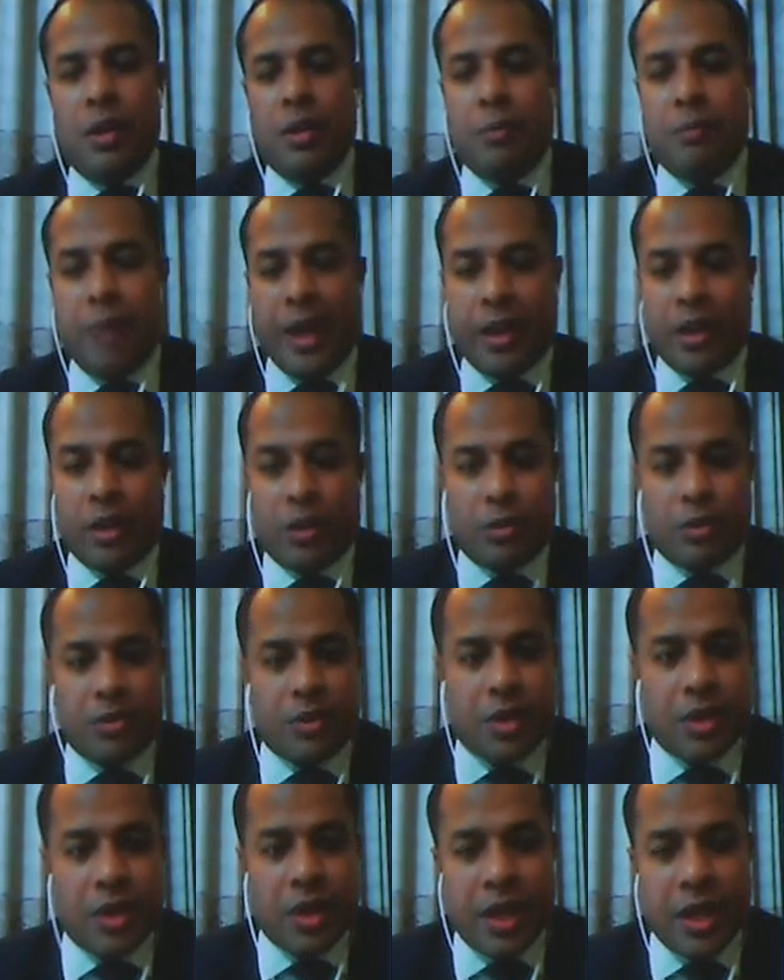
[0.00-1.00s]
Background.
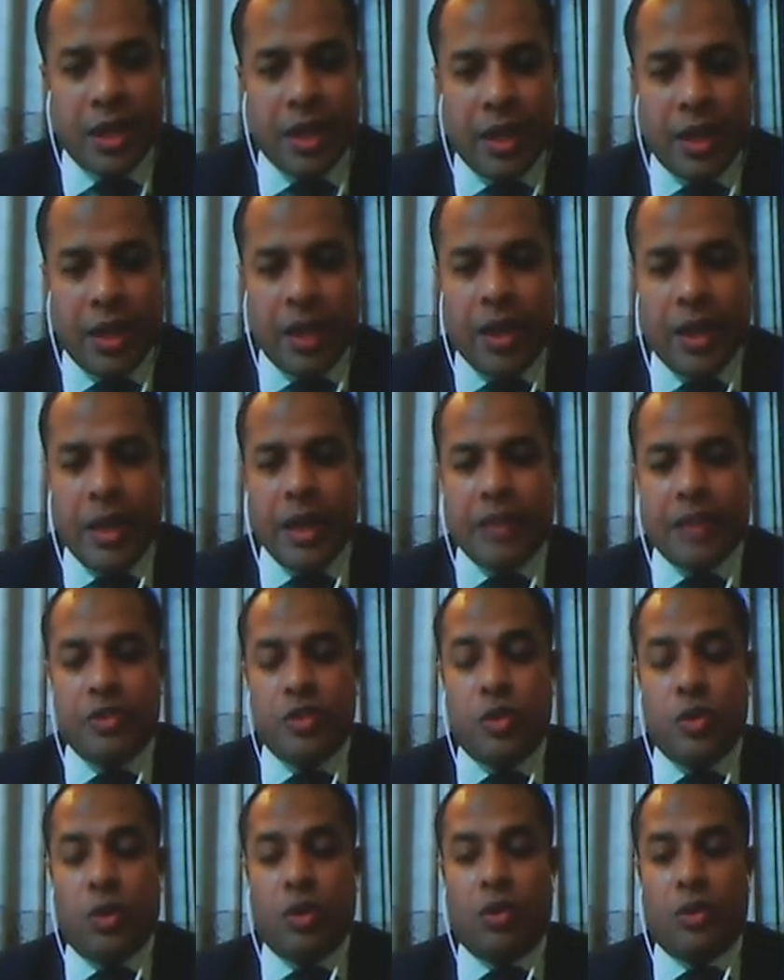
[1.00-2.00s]
As
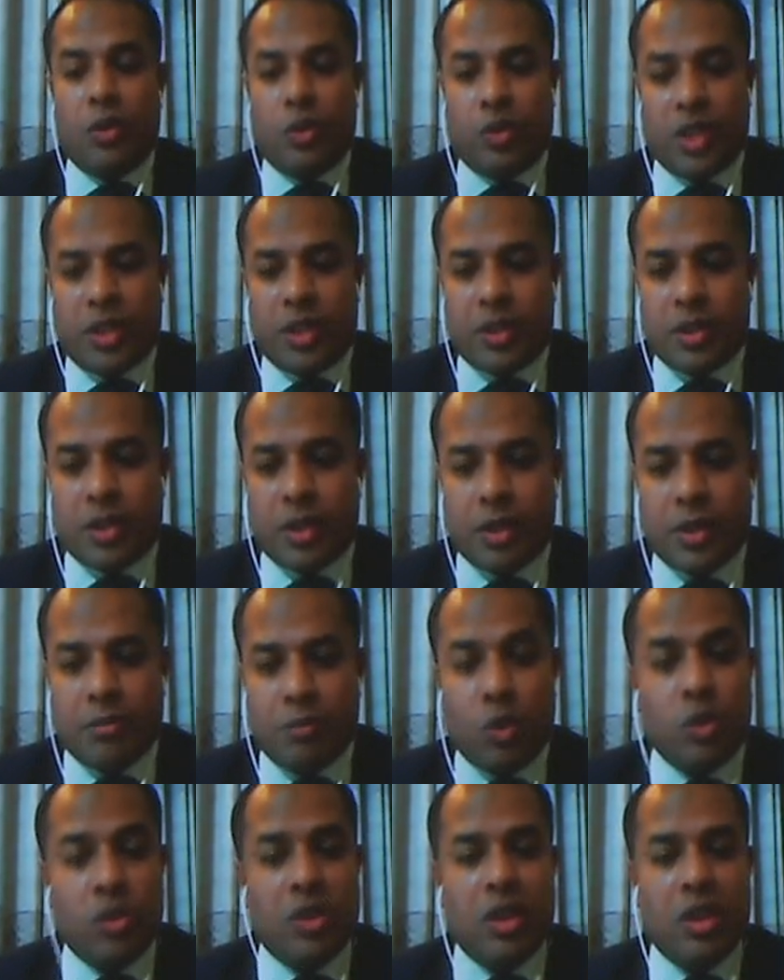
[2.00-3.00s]
you all know that
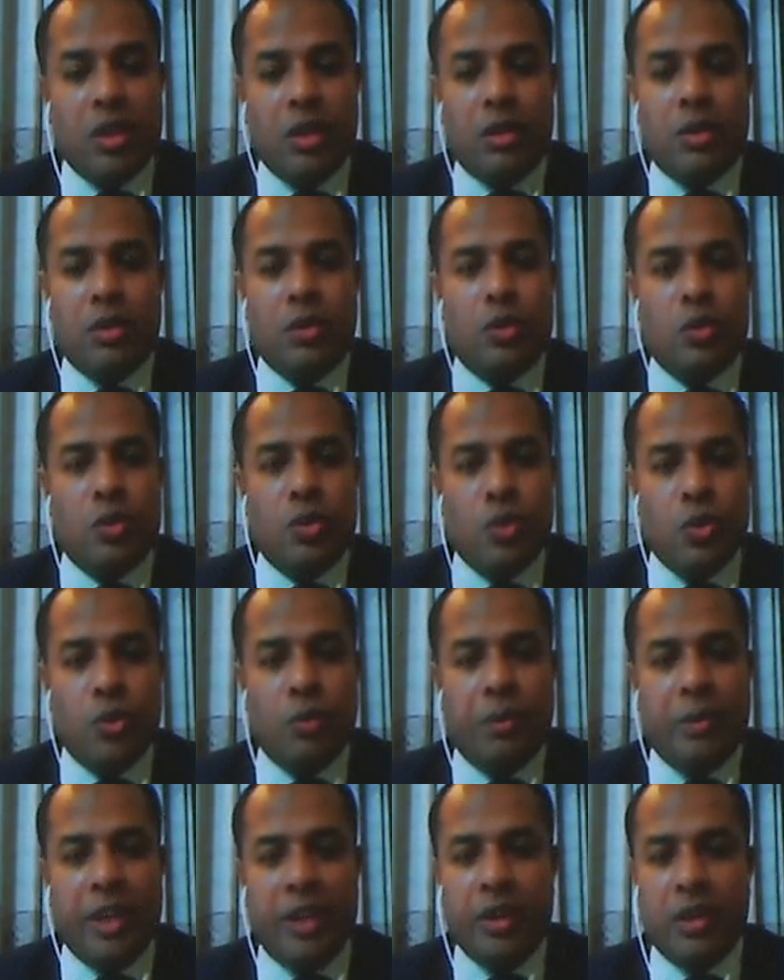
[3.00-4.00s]
more than 2
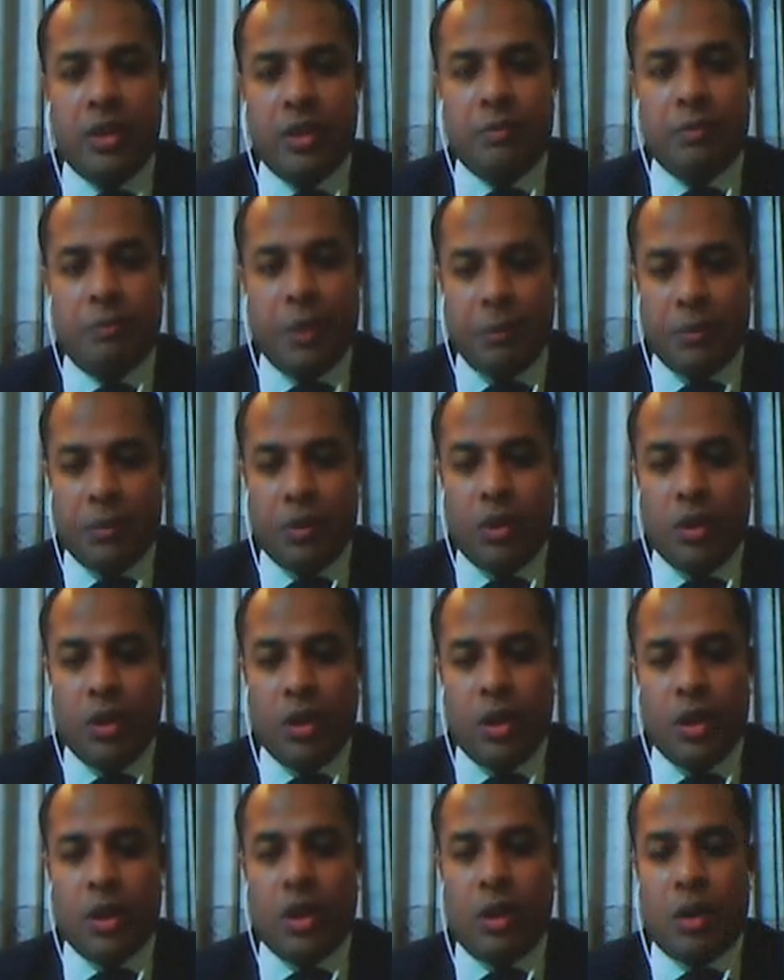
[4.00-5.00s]
billion
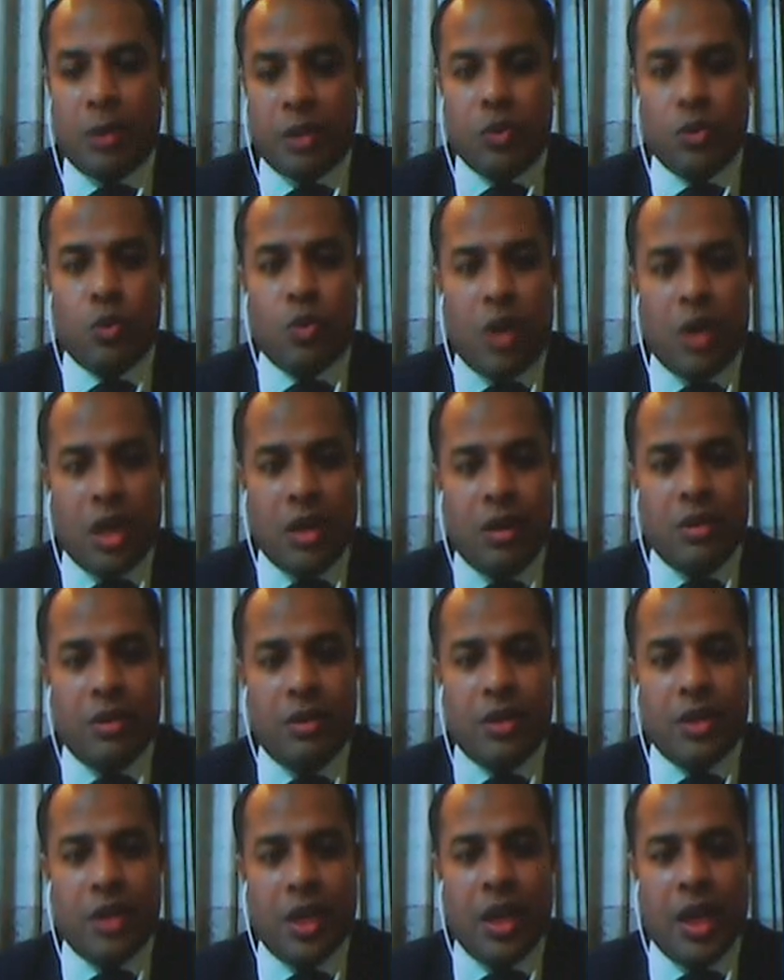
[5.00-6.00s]
people over the
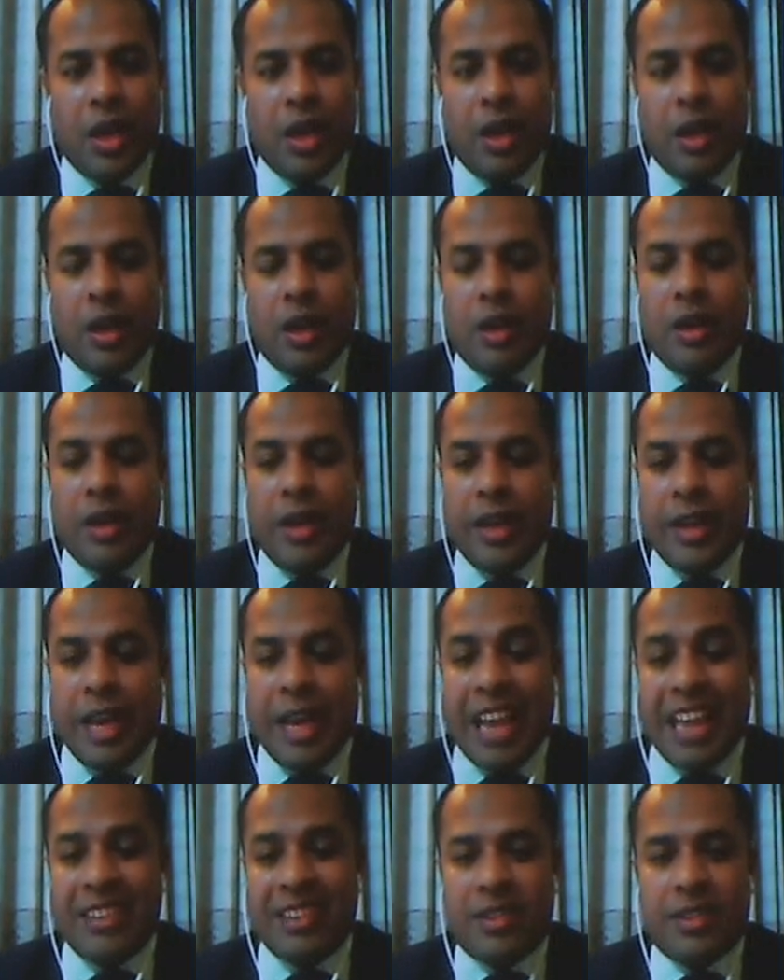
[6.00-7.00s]
world lack
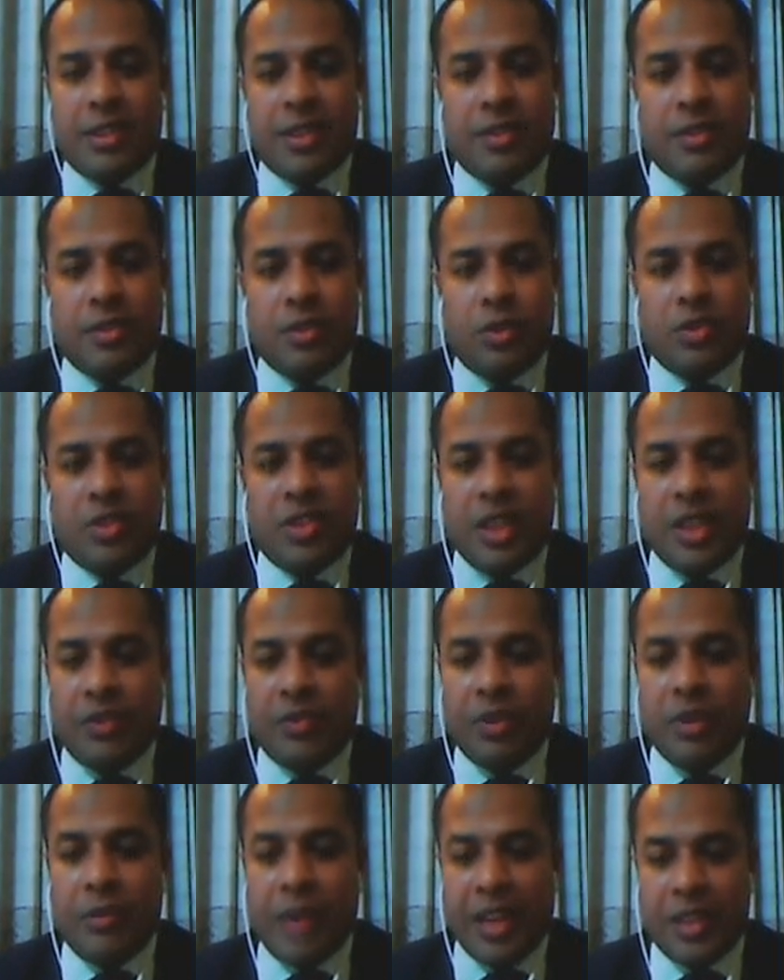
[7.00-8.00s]
access to
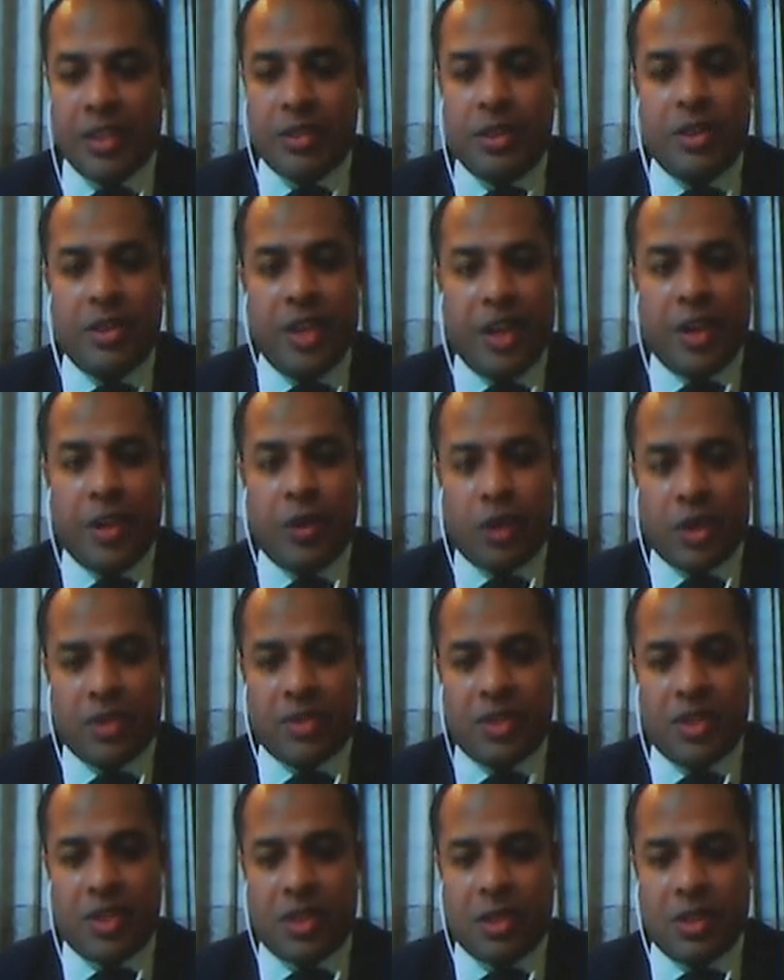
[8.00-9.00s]
safely managed drinking water
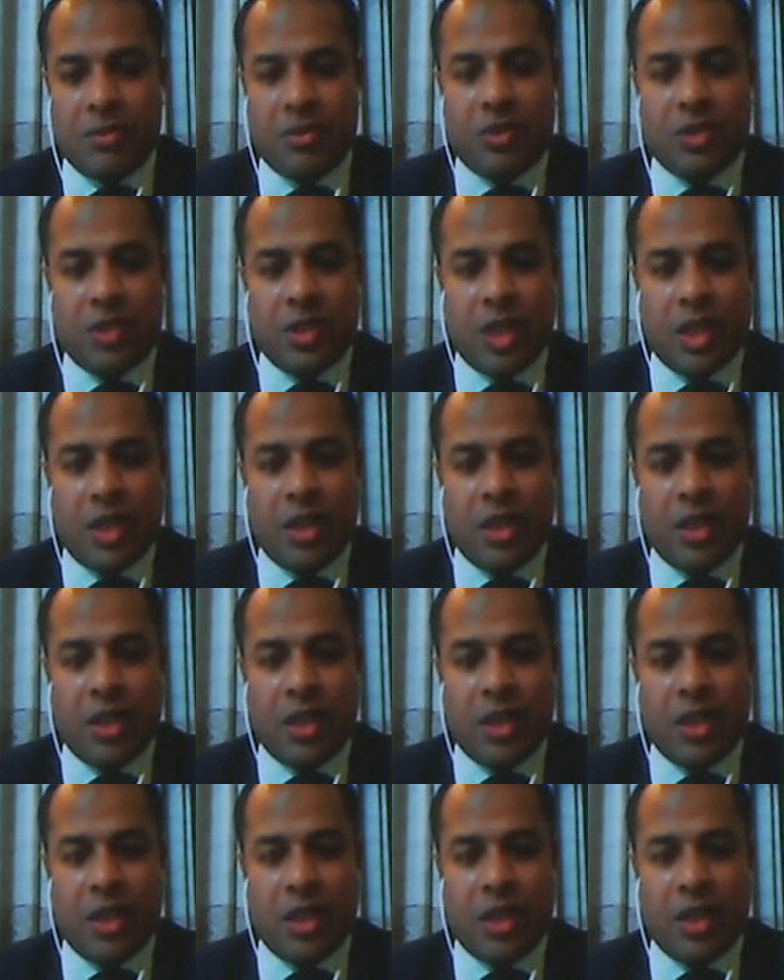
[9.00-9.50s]
systems,